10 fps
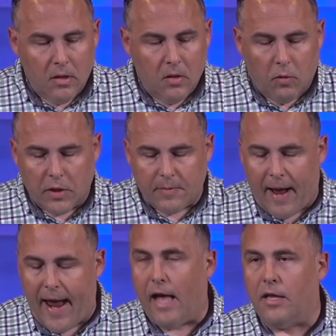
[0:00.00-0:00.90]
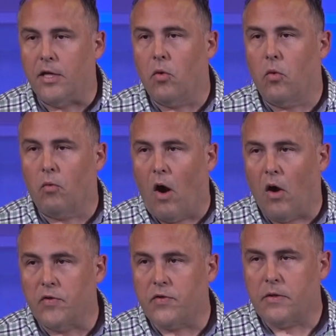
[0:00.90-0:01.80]
Works by Alan
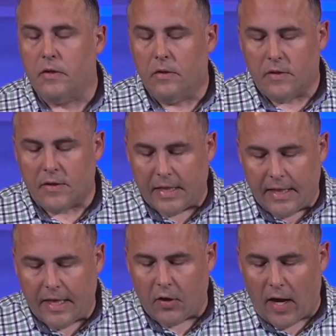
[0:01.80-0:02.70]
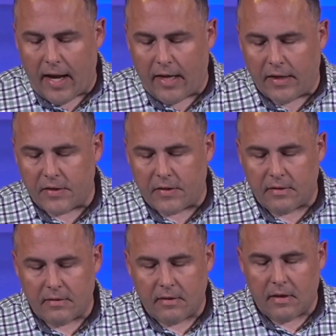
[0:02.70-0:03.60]
Ross, Sidney Greidanus,
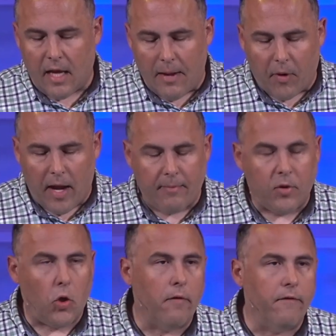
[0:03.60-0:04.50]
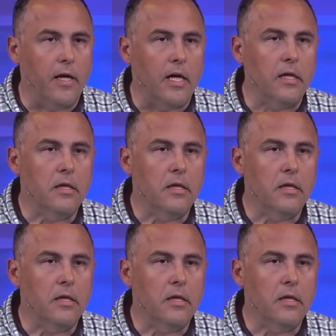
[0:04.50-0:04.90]
Abraham Kuruvilla,